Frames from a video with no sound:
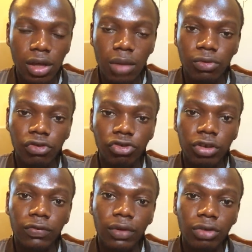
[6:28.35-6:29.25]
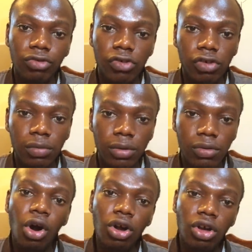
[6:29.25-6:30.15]
which is short for treasury
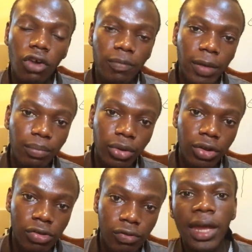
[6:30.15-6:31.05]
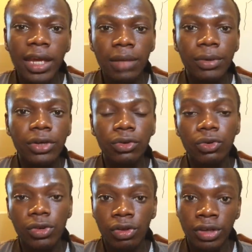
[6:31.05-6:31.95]
bills or government bonds. And anybody could
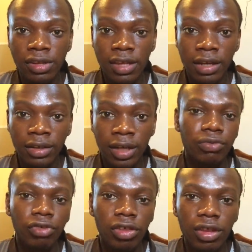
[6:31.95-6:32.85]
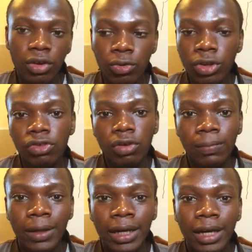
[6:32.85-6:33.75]
always understand that. Just go into
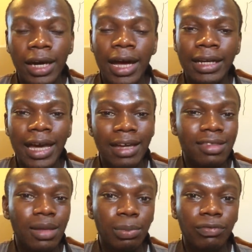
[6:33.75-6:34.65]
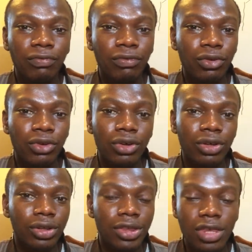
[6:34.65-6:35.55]
your bank and ask them
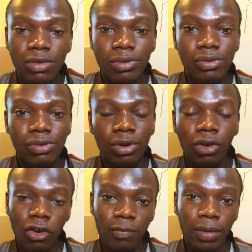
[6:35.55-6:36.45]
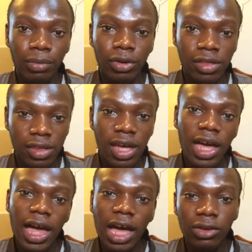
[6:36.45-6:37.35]
for T-bills or government bonds,
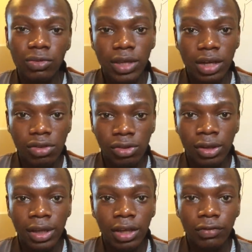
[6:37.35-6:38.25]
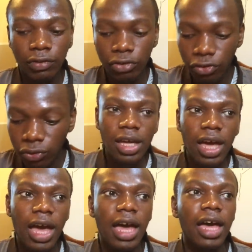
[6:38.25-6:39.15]
and they'll get it sorted out for you.
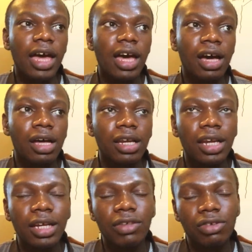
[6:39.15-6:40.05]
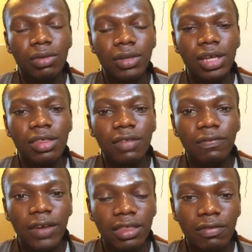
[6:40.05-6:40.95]
Learn how to communicate
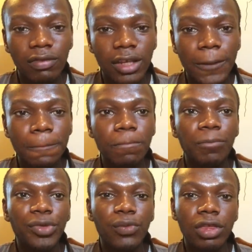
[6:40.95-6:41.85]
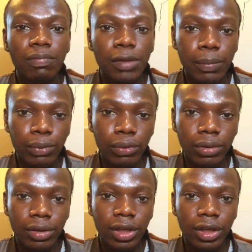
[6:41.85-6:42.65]
effectively with people.